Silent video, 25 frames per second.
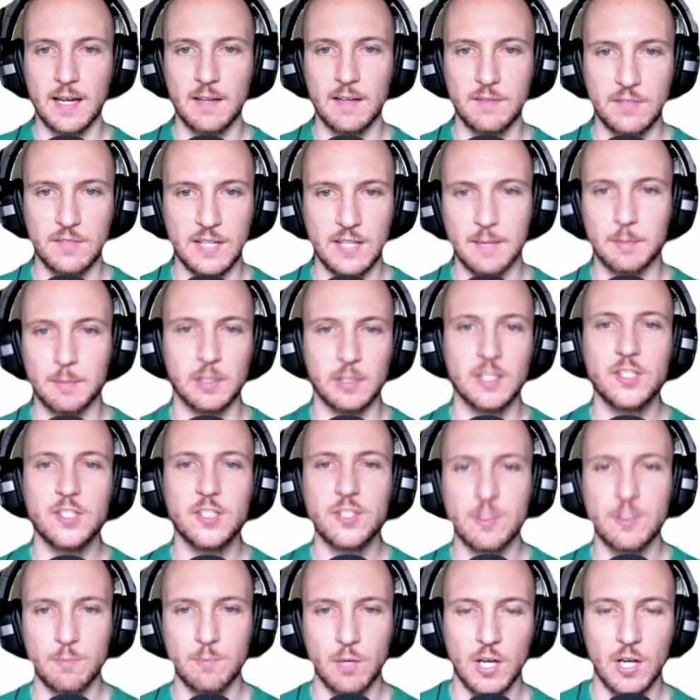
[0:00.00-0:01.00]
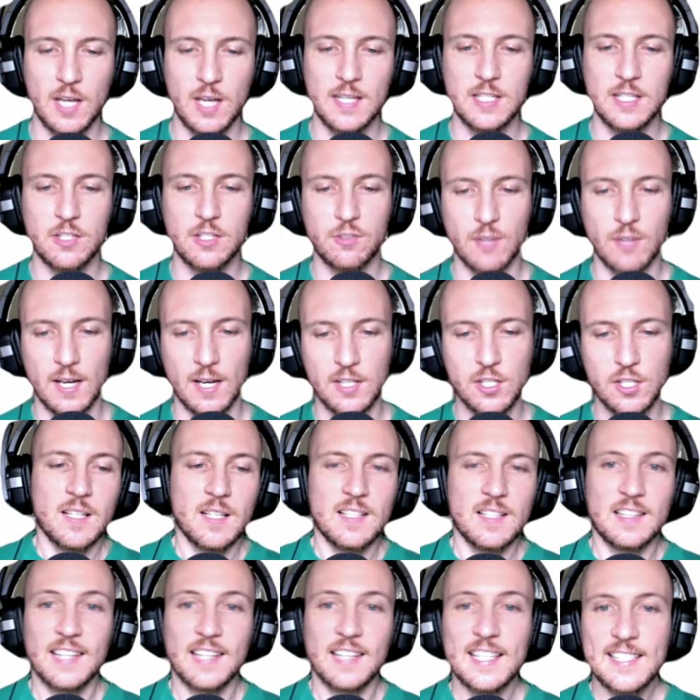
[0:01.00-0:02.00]
demolition by any stretch.
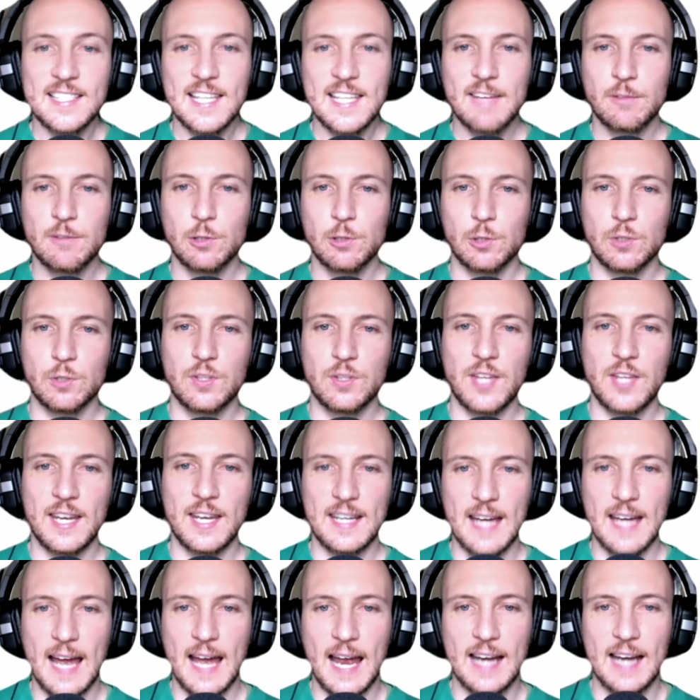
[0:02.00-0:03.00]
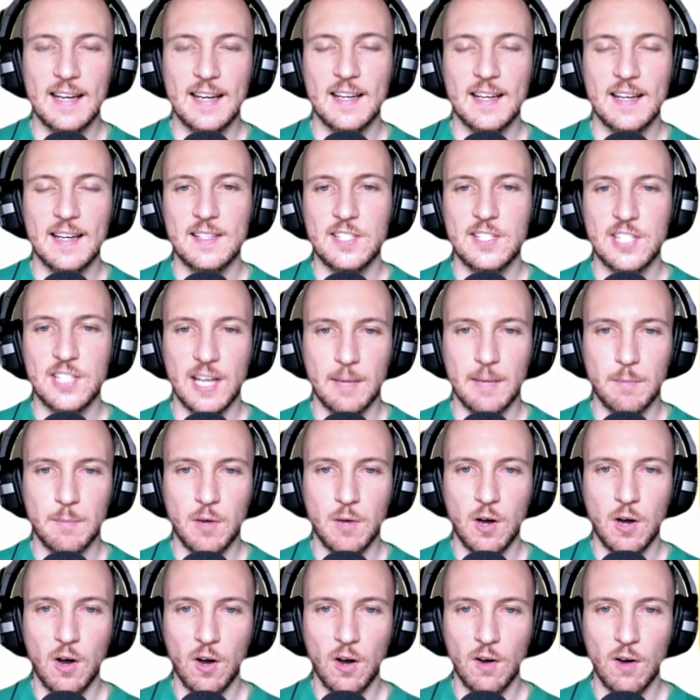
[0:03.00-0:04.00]
Let's have a look then at some
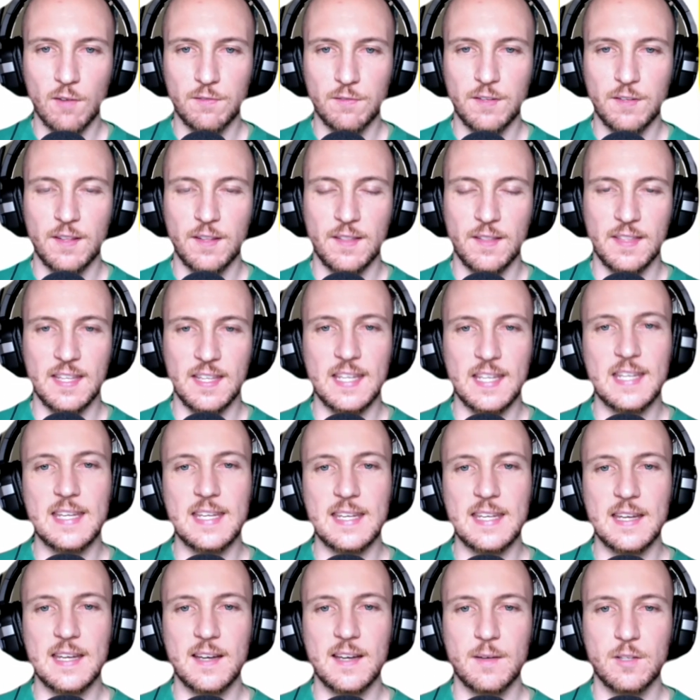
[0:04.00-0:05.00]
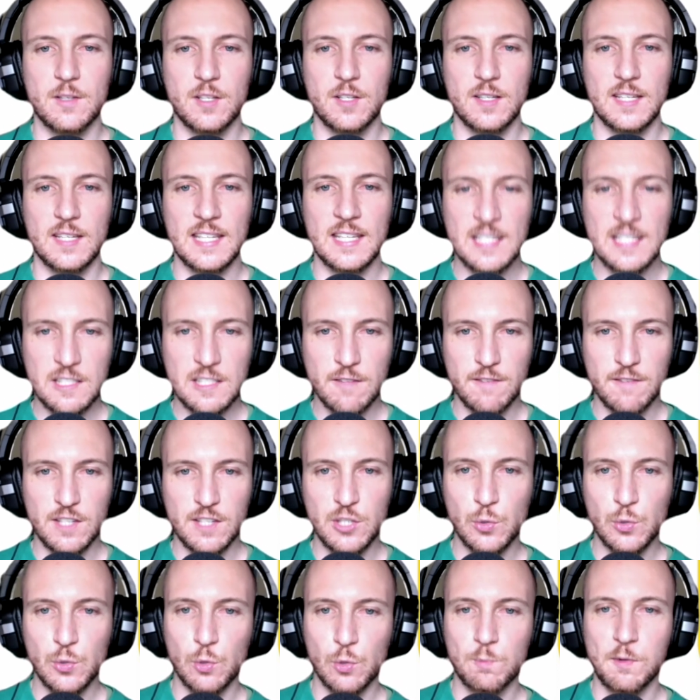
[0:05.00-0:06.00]
of the
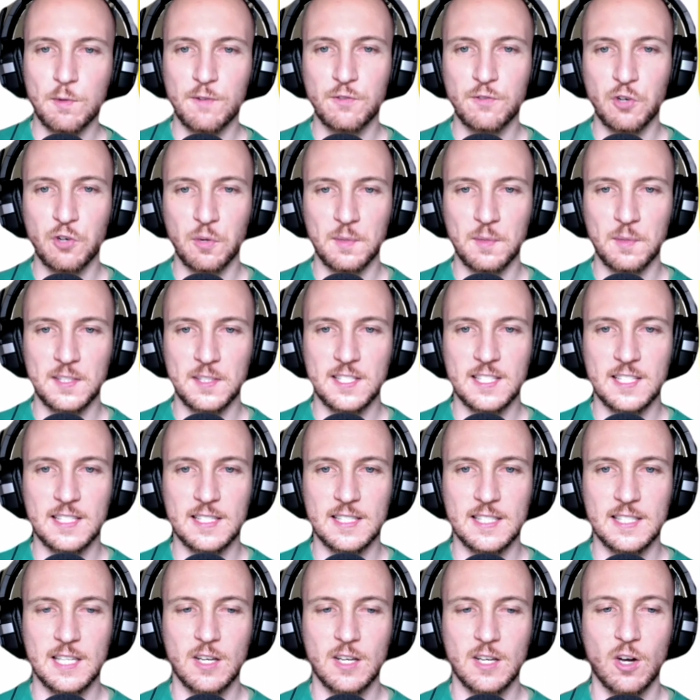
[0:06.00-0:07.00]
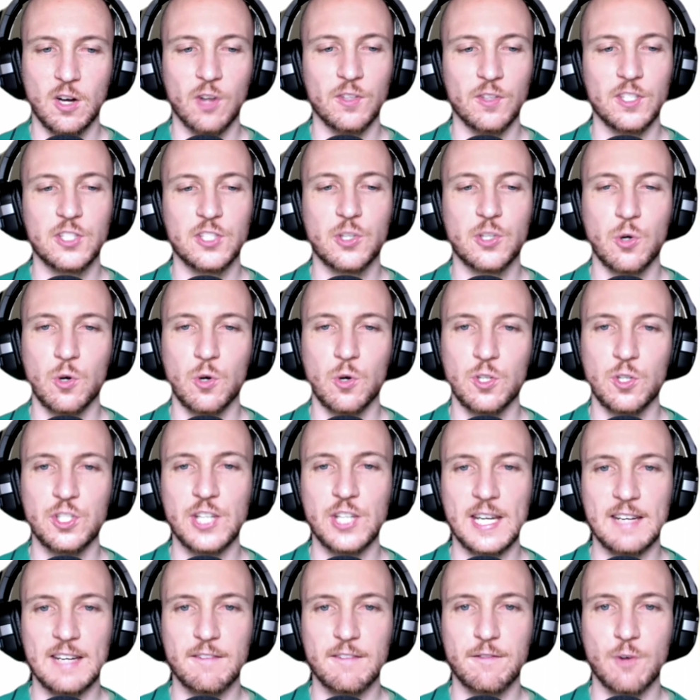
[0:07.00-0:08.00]
individual performances on the score
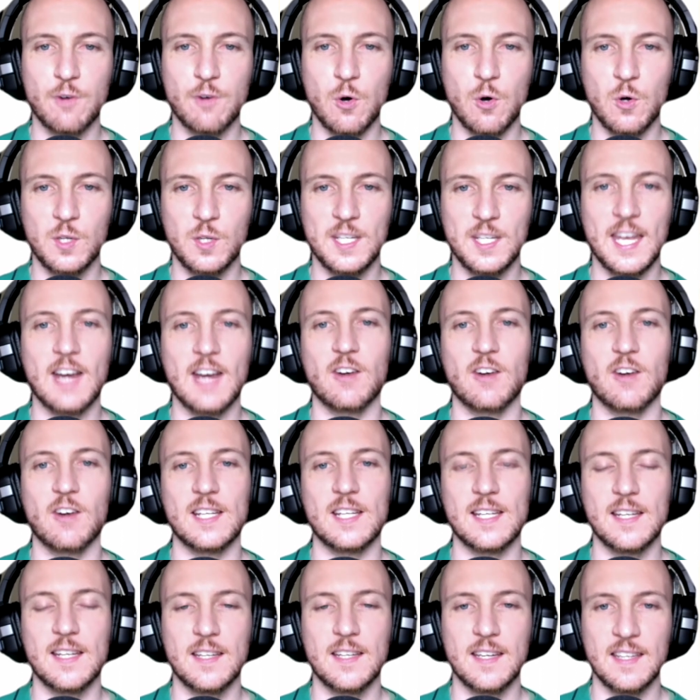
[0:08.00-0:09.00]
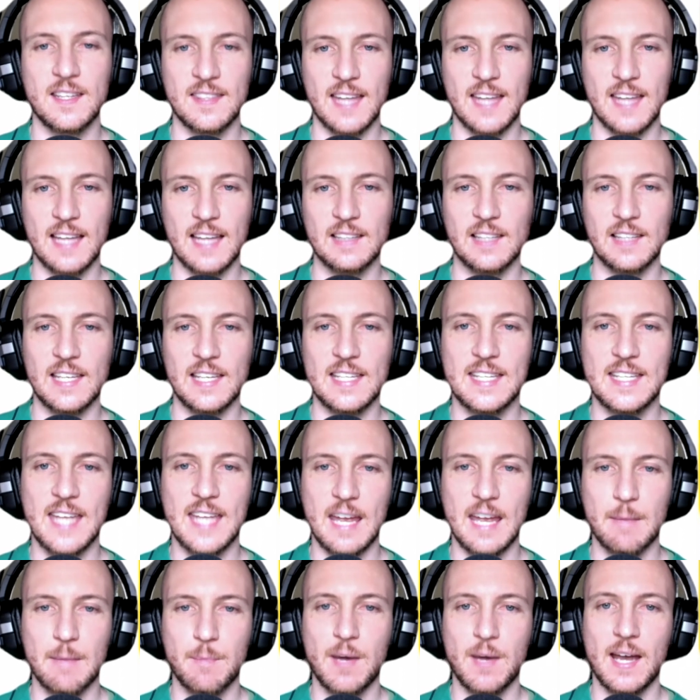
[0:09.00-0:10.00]
sheet for Kerry in that league
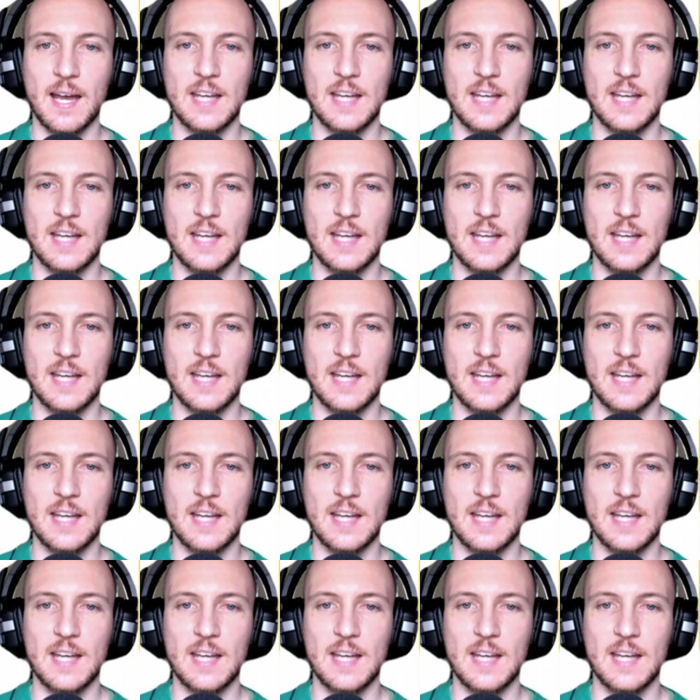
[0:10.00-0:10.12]
campaign.